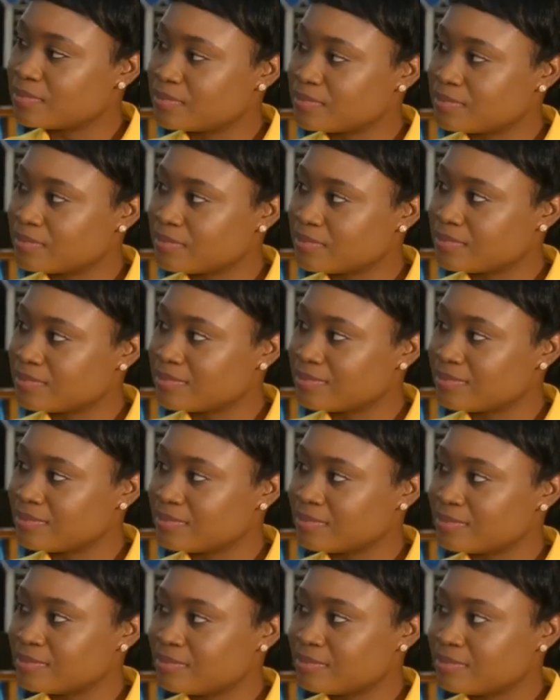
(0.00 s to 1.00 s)

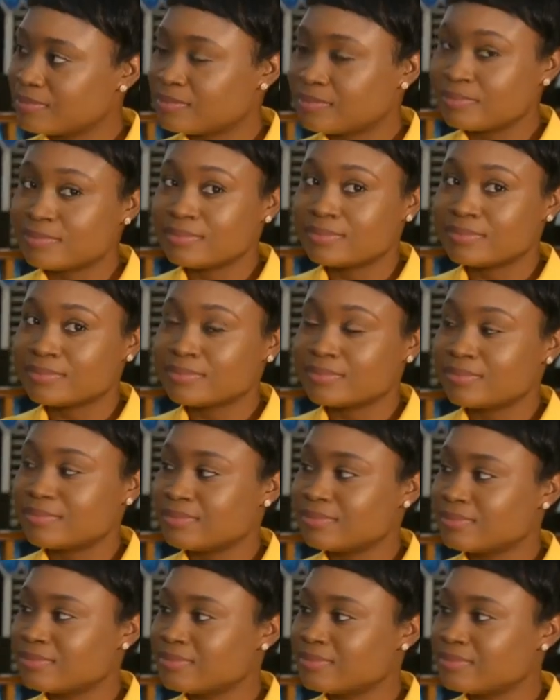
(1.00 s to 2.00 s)

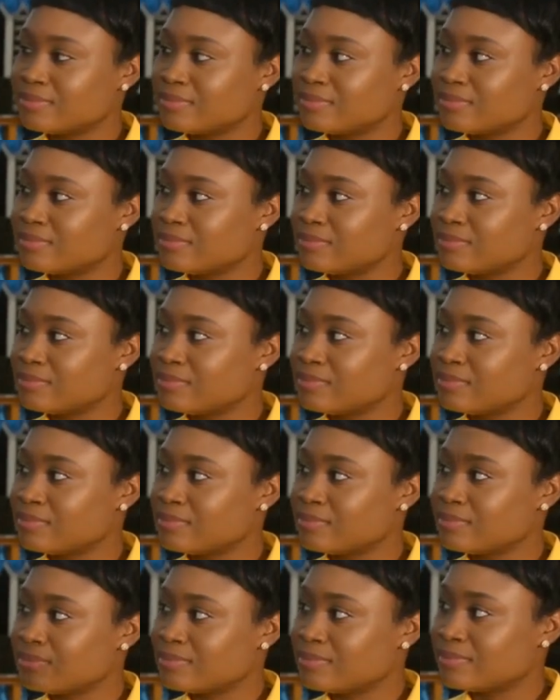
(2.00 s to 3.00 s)

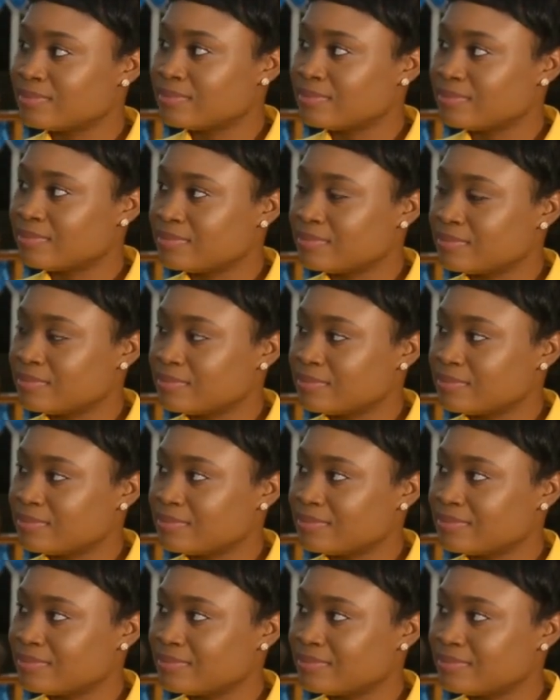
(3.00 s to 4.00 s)

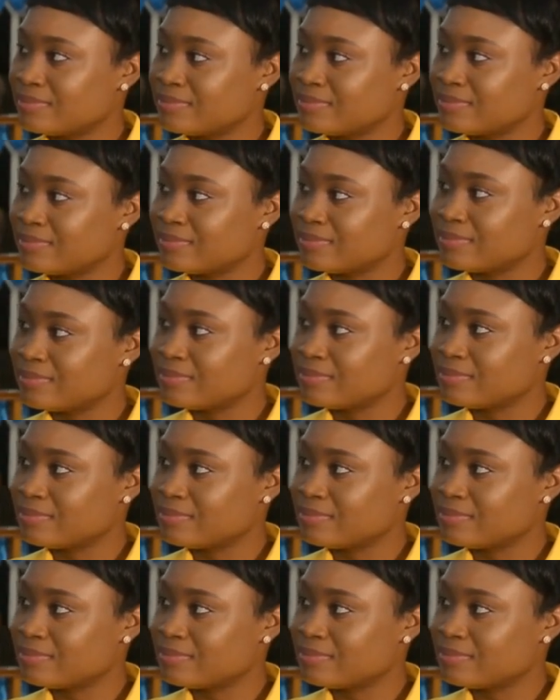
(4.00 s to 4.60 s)
The person shown says nothing.